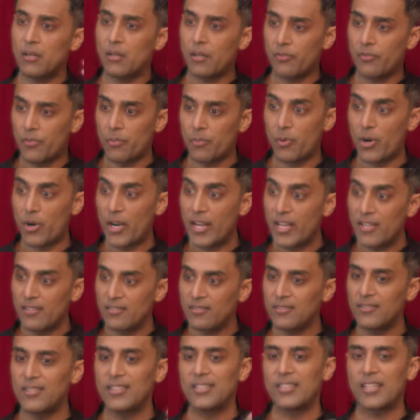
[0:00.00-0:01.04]
of the
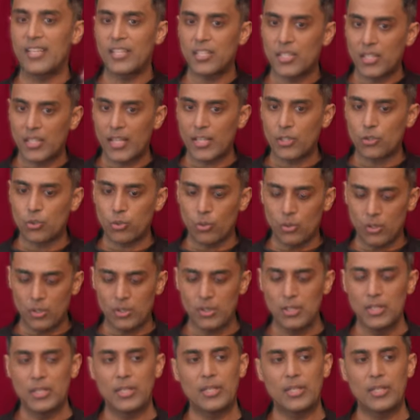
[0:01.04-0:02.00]
brain, intellectual,